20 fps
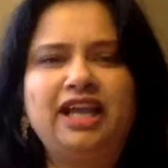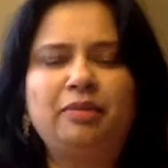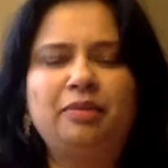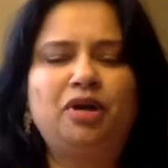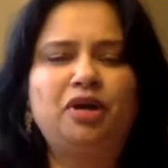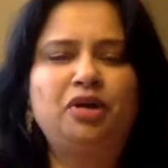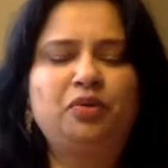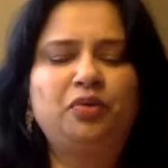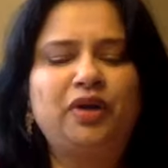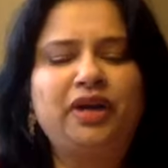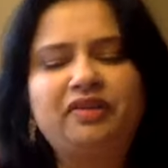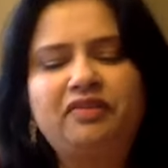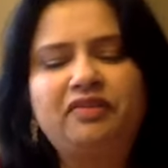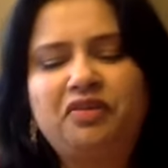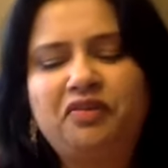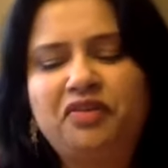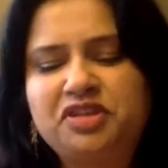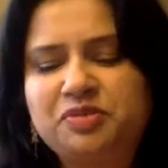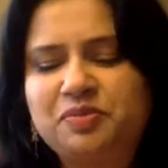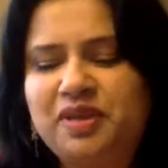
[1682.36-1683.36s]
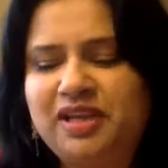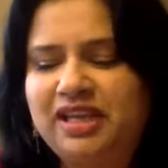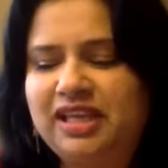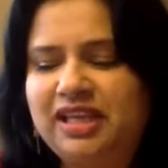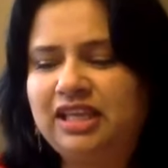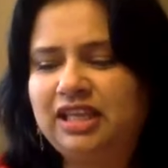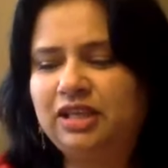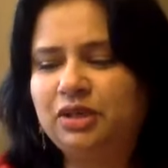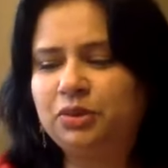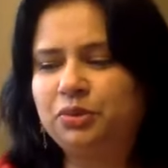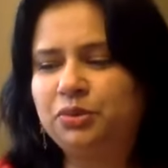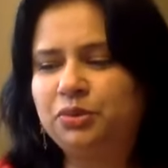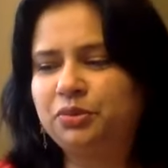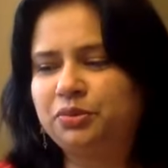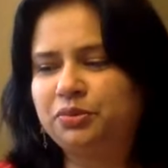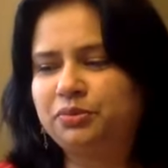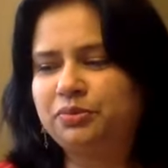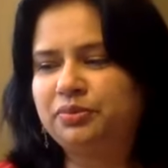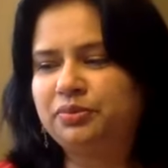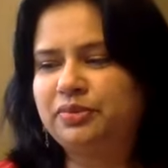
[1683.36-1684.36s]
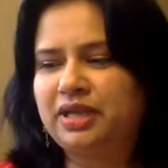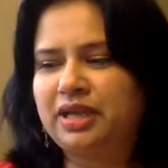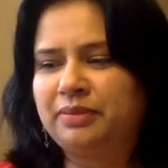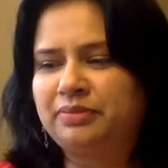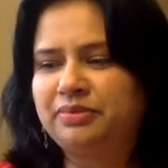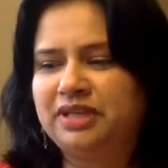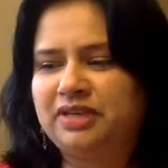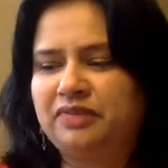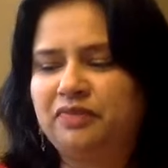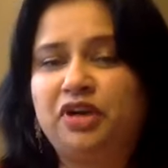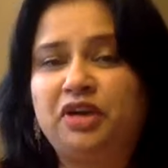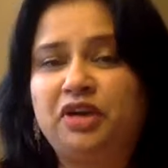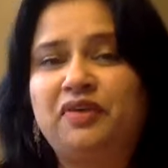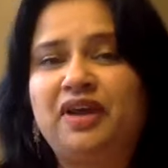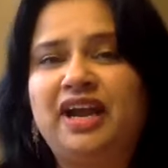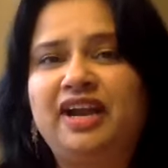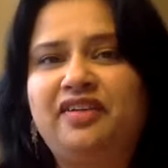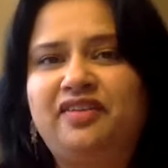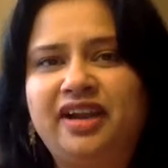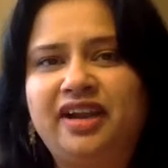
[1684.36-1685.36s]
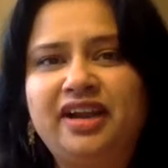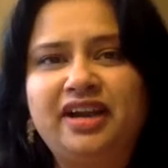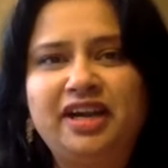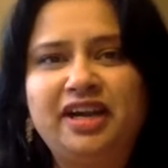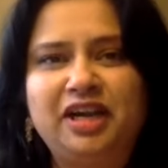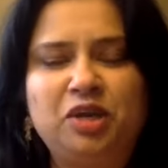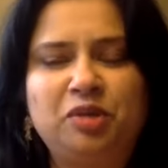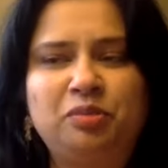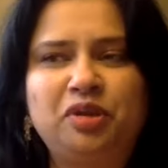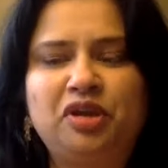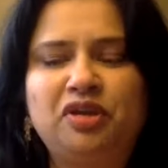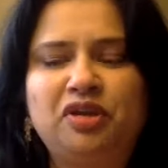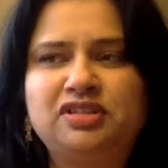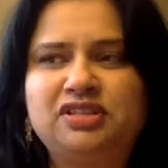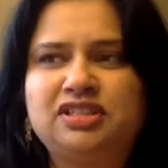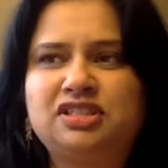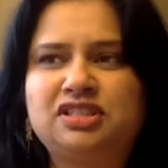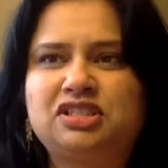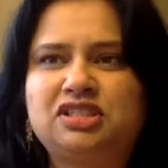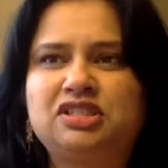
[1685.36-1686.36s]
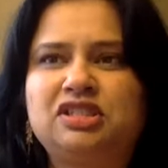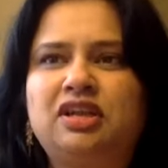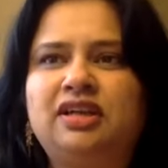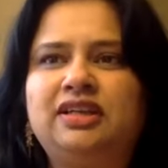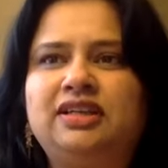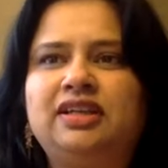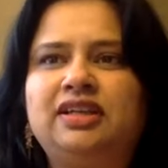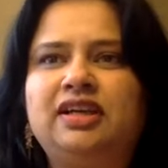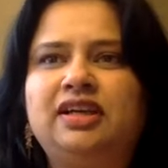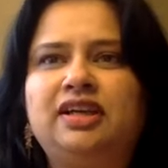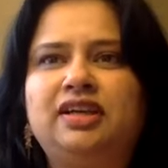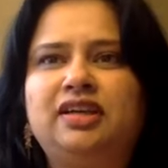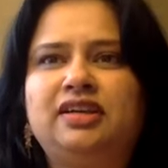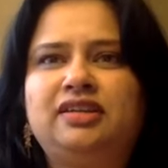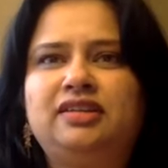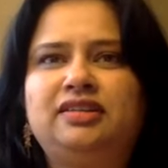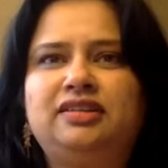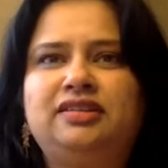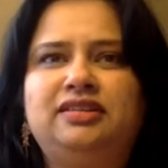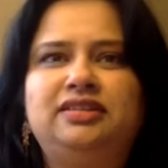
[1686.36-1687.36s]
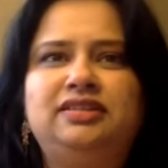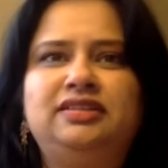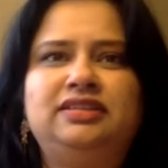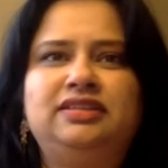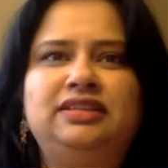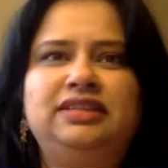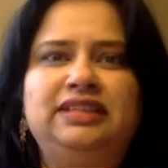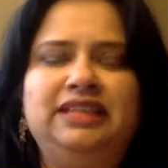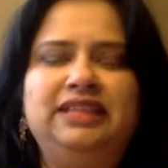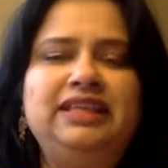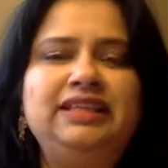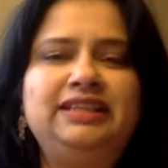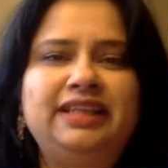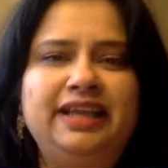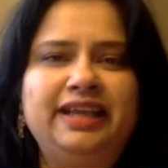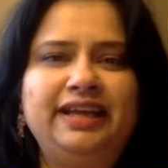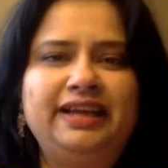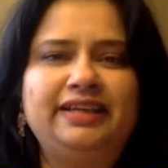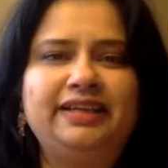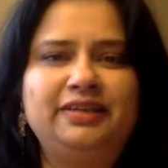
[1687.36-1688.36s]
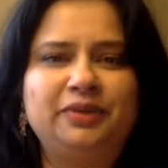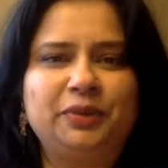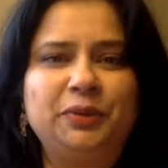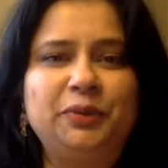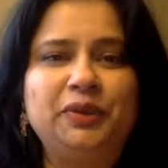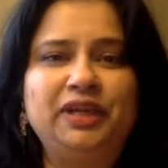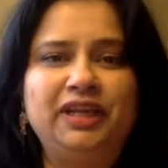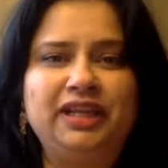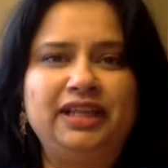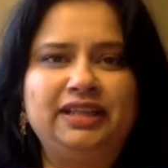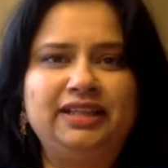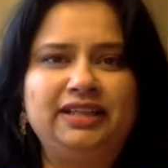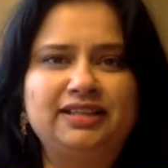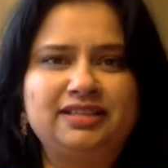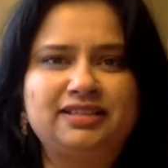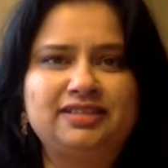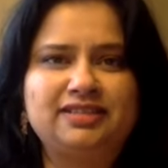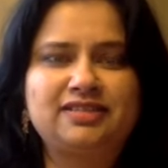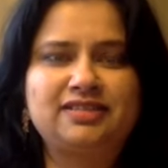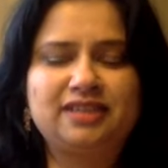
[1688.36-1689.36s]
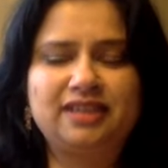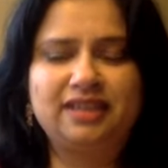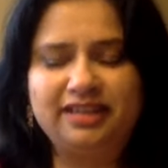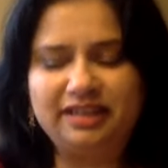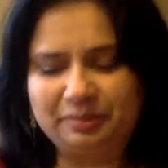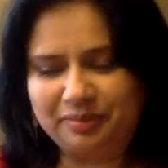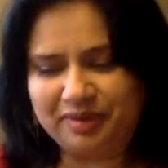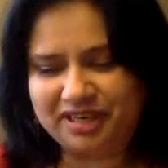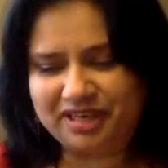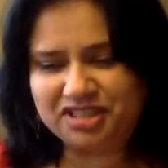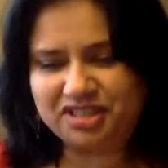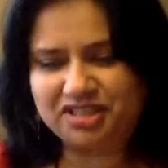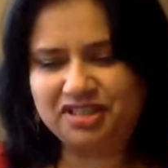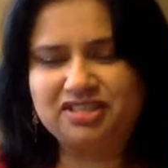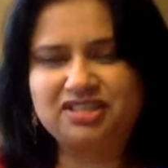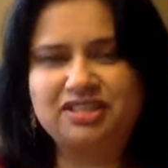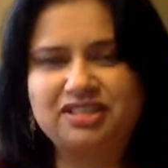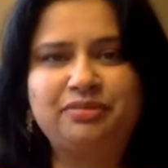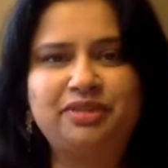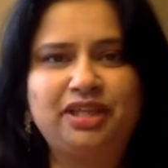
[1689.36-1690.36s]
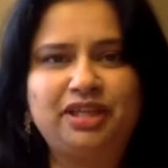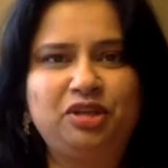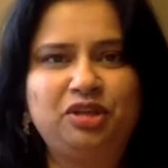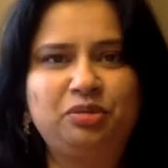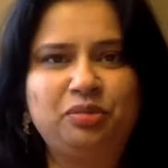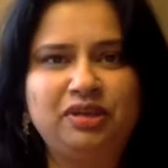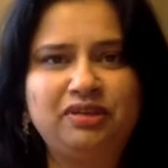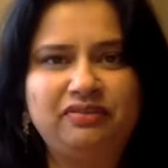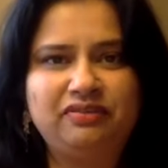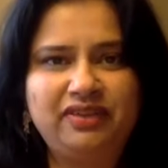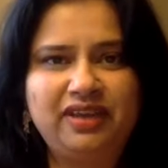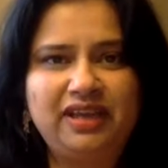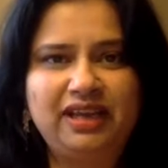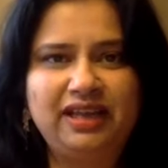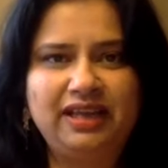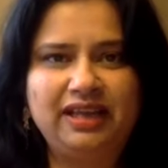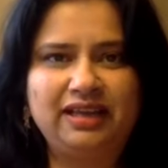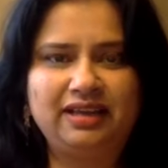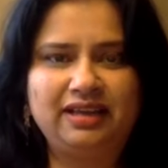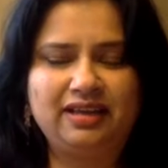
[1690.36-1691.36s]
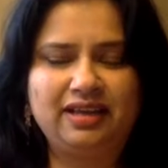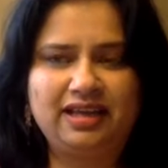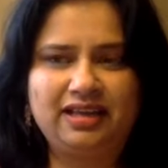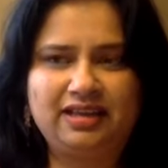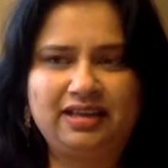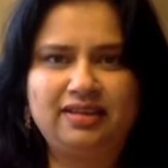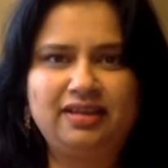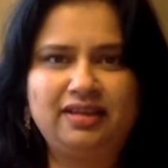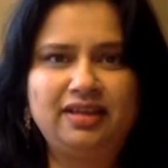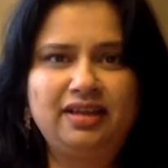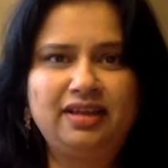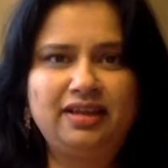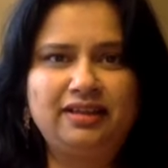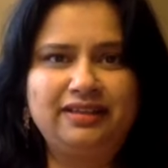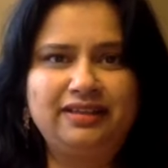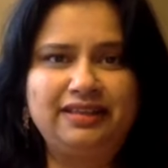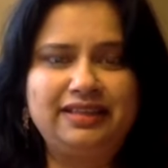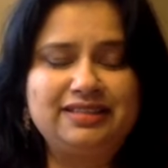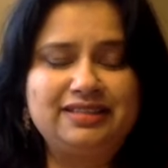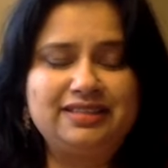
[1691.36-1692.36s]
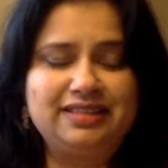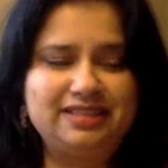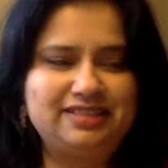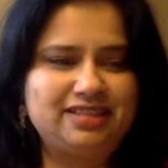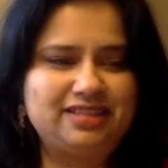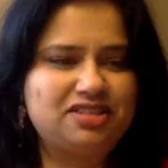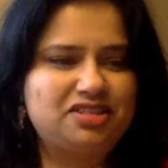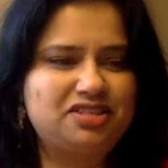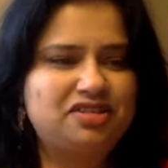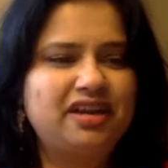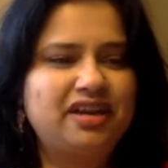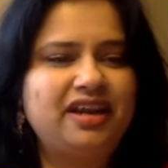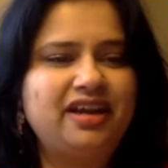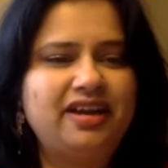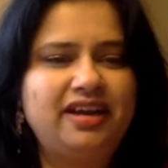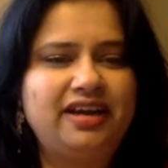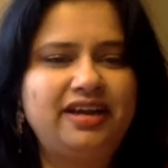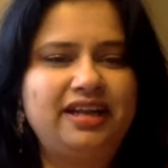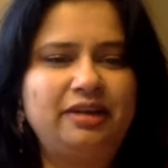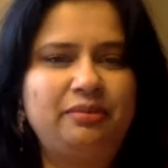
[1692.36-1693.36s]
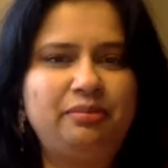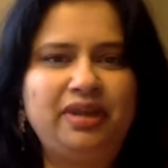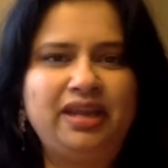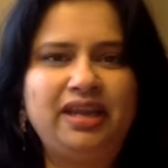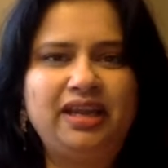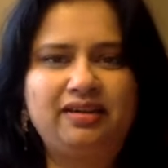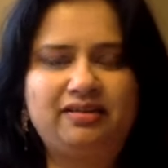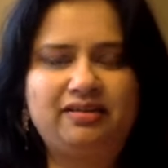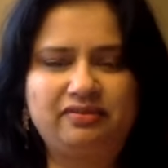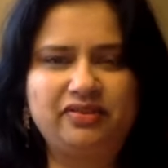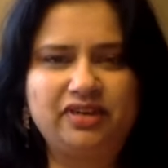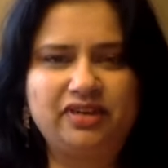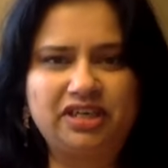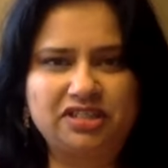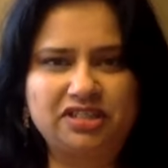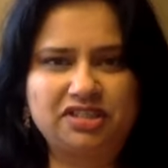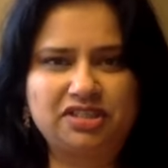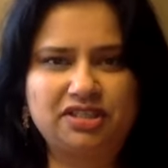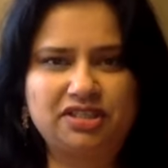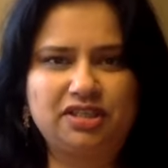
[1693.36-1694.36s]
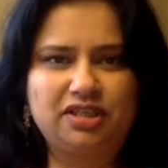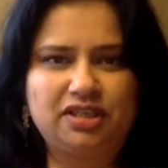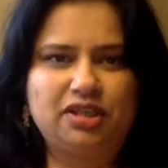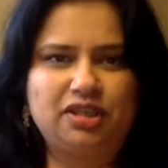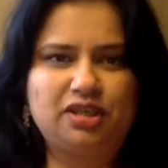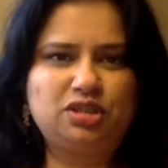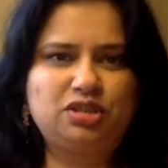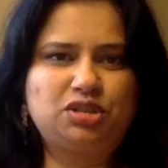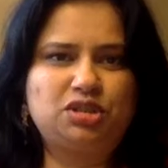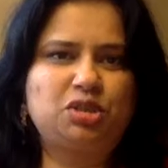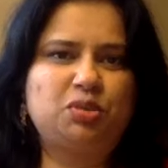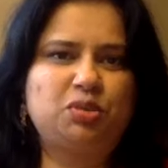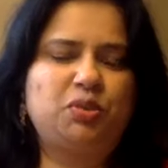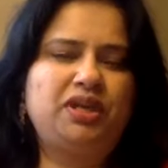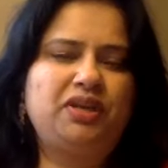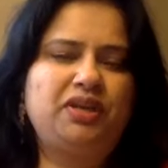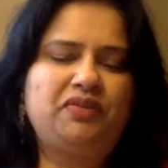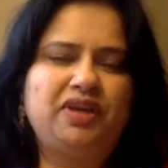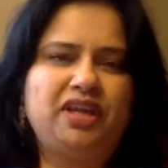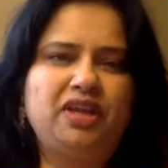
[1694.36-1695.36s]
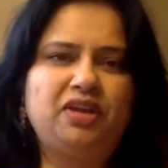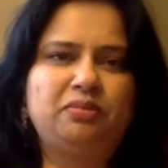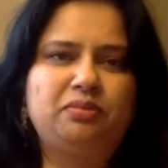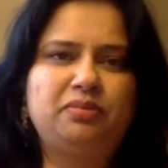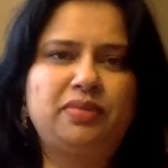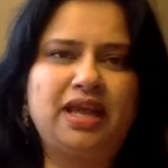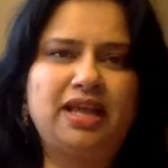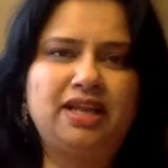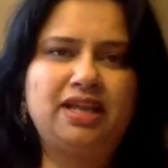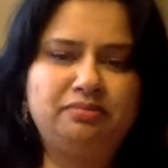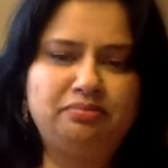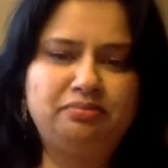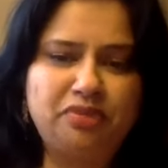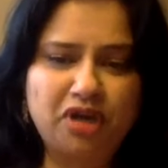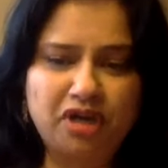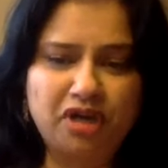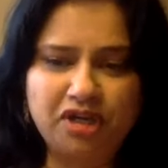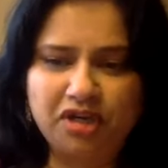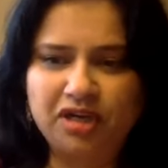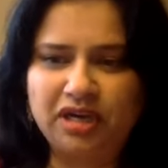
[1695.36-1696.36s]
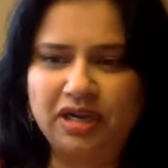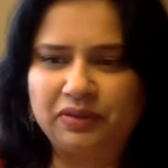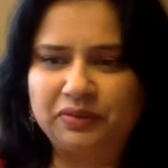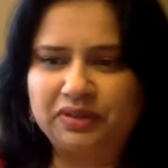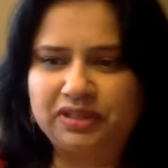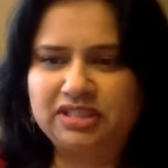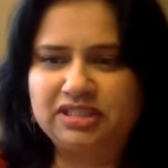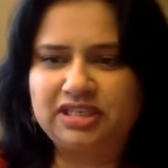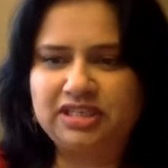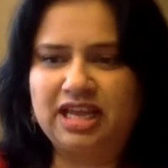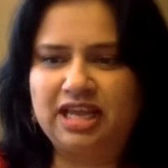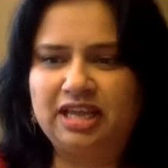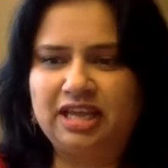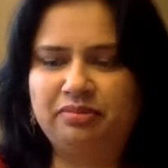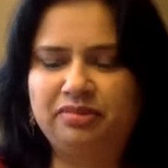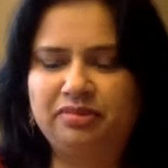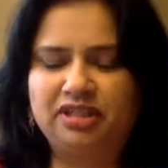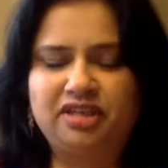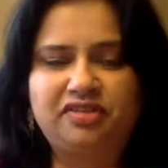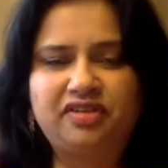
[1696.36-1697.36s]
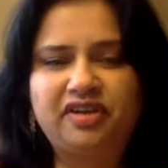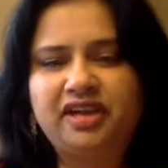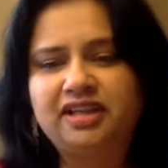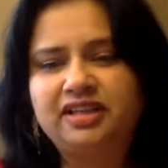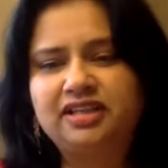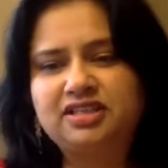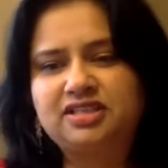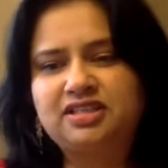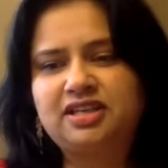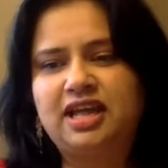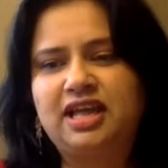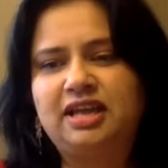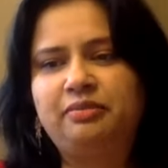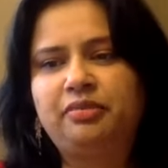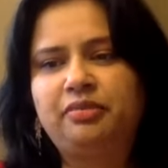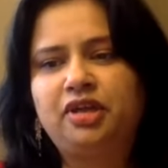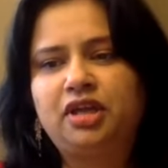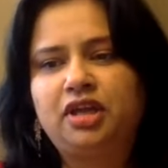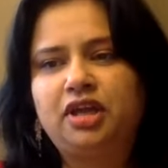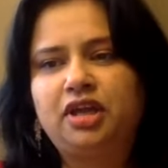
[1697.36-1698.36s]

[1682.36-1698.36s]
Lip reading: about whatever was making you upset, whatever had triggered you, because this is not the thing only. This is, depression is something you've been feeling, and these things just trigger it and make it worse. Yeah. So whatever you had brought you down this time, the trigger this time,